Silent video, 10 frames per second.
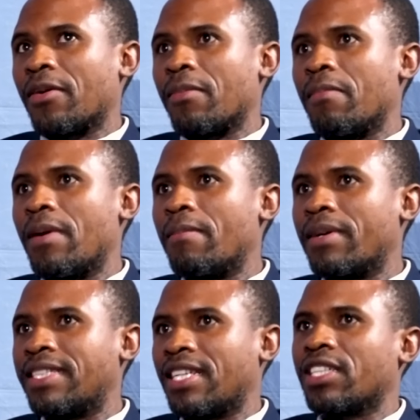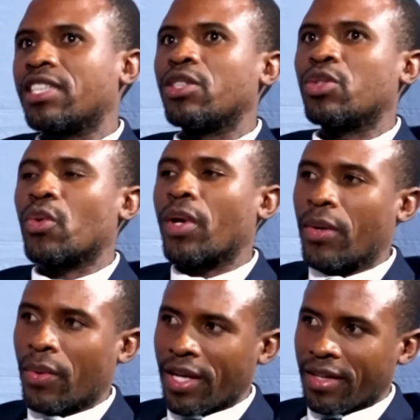remember dashing to
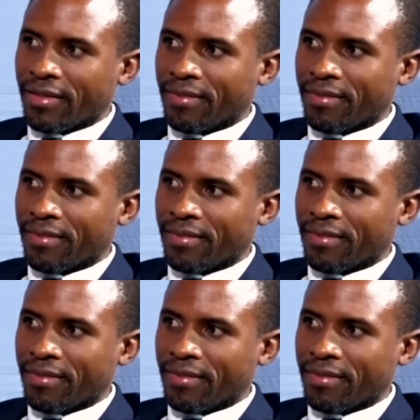Kwekwe,